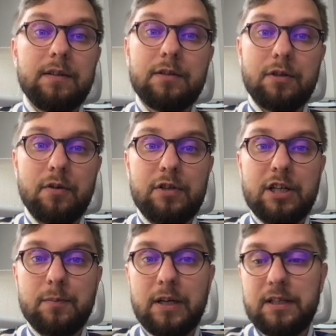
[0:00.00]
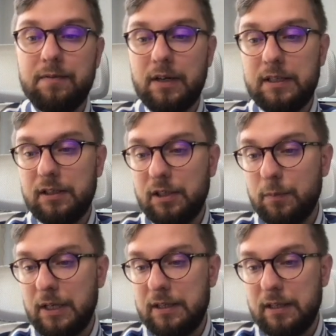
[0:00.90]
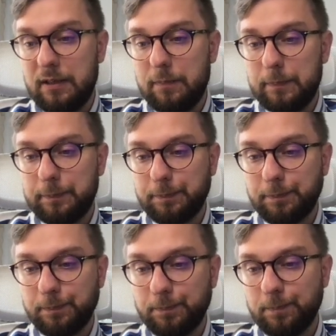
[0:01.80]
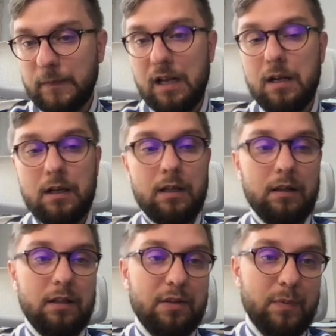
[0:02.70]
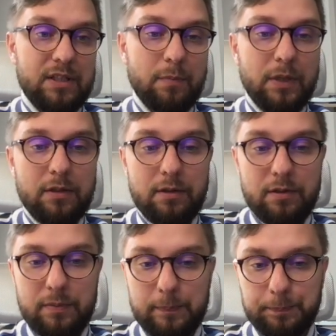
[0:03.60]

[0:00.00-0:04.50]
so just by dividing it by 10. Let me submit it.